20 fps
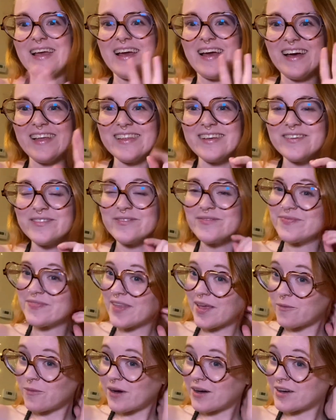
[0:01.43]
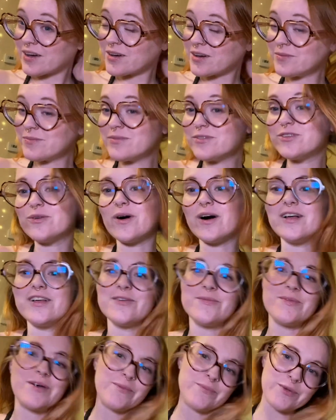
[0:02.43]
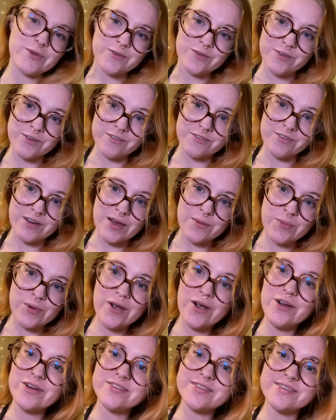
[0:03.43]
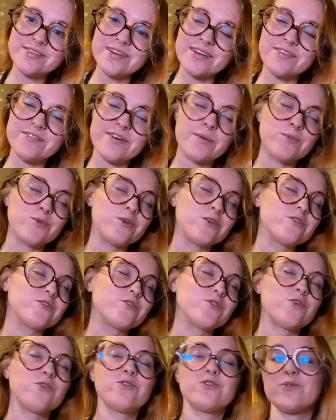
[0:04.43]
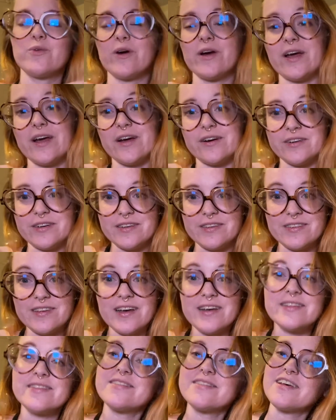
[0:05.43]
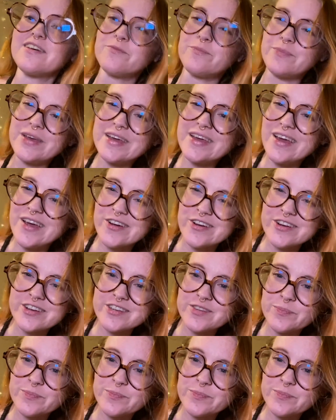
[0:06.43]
Hello, and welcome to all of my beautiful, vibrant hearts and ephemeral souls who are Aries suns, have big Aries